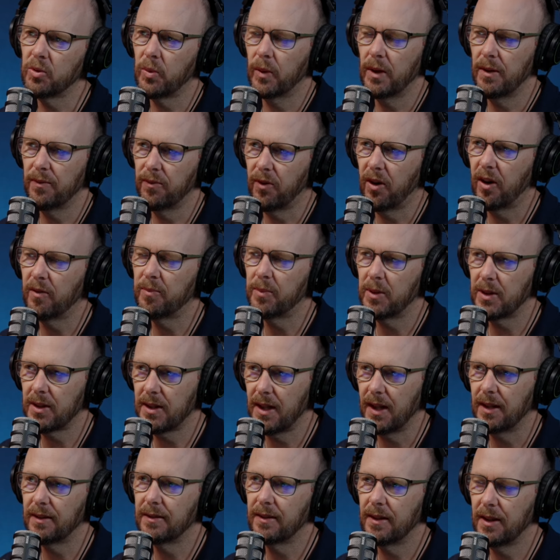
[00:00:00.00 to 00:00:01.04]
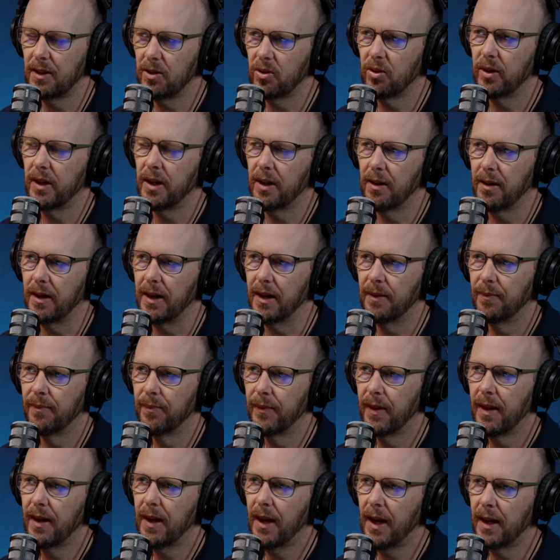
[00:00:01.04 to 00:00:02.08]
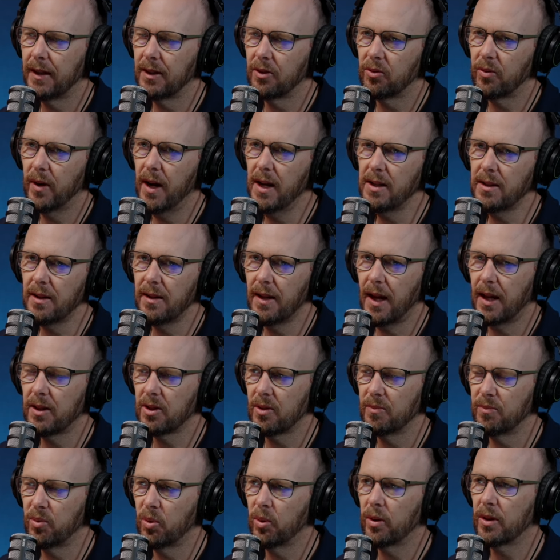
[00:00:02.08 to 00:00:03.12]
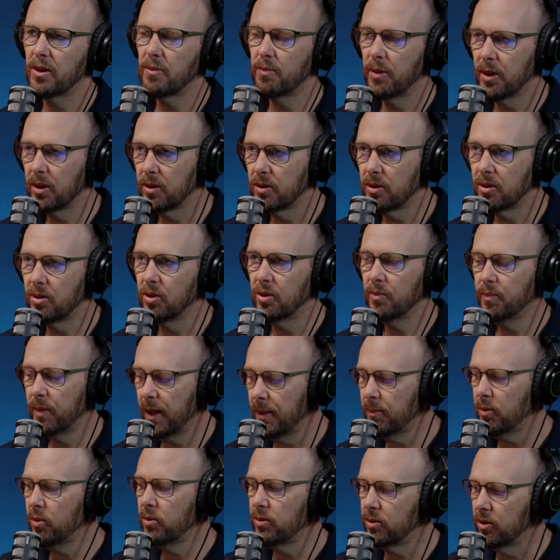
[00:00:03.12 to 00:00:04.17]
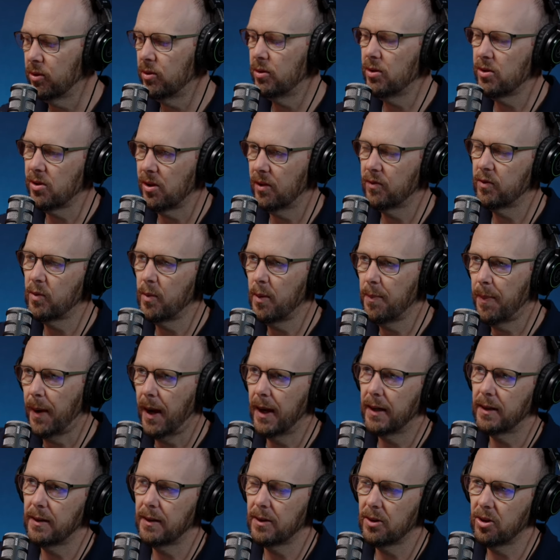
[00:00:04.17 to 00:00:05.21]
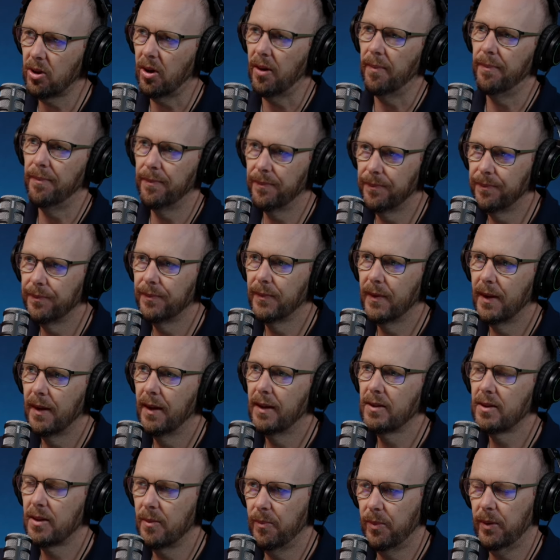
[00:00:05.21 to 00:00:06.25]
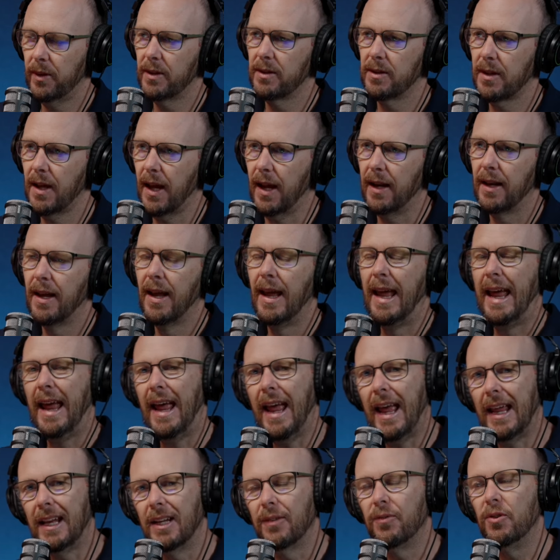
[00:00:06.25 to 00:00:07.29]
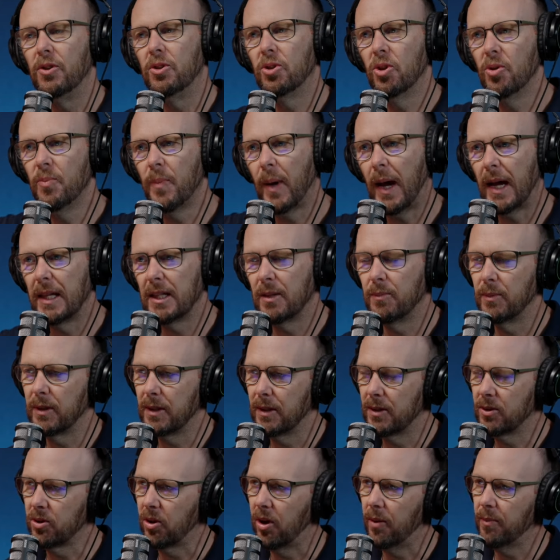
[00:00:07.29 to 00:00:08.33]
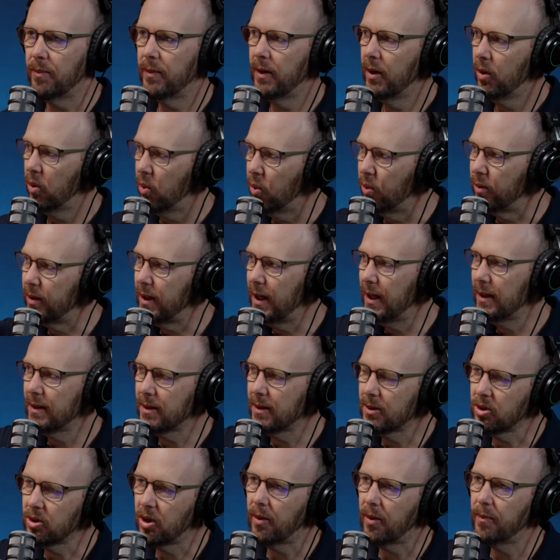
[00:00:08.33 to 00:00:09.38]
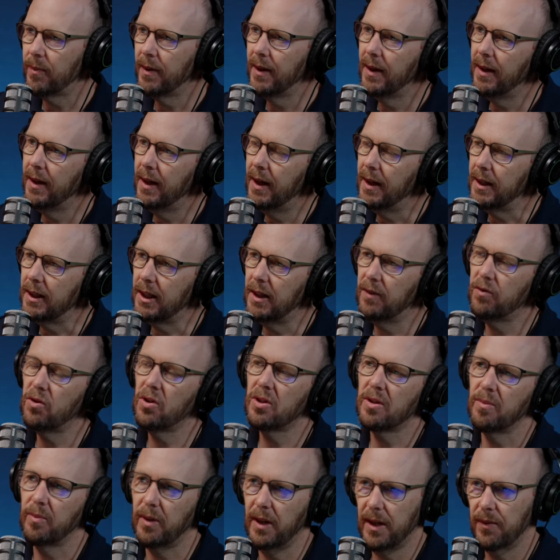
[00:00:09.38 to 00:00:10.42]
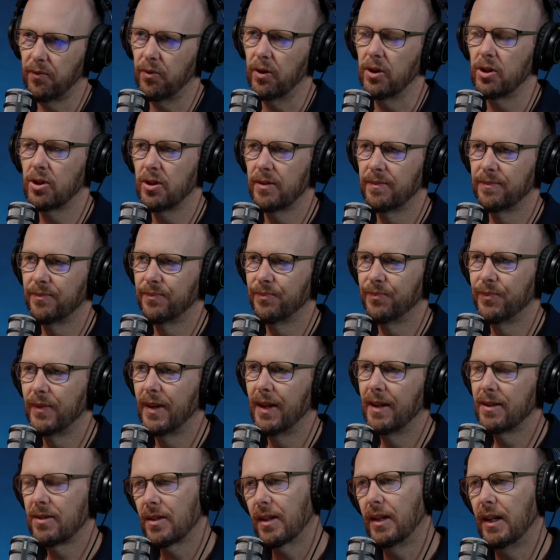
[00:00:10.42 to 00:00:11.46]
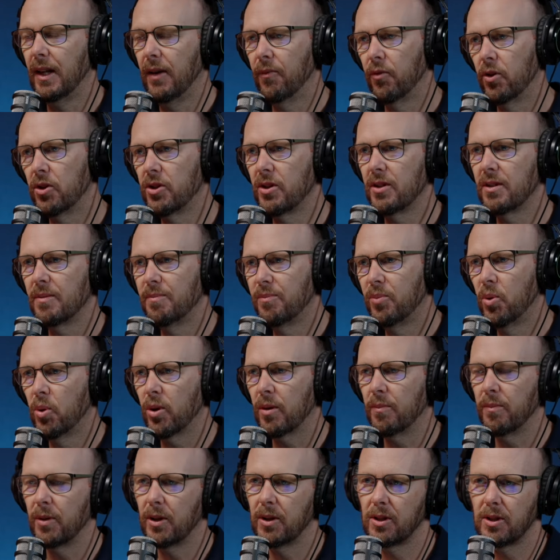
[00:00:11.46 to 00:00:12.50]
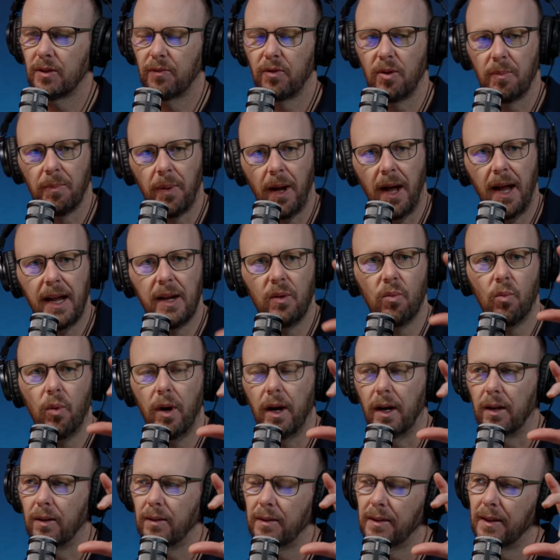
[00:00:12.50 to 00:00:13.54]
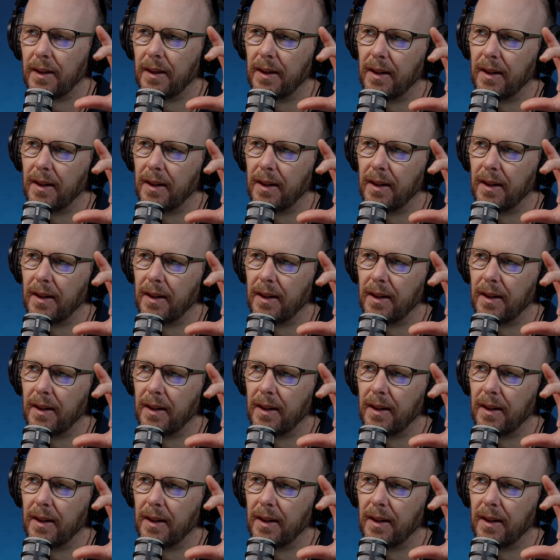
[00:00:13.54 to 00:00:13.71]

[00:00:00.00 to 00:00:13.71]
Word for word: twenty-five percent in your area. And the reason that's important is because good people do deserve to be paid at the top. Simple as that. And if you do pay them at the top or near the top, it gives you some leverage. So leverage is important because if you're paying well,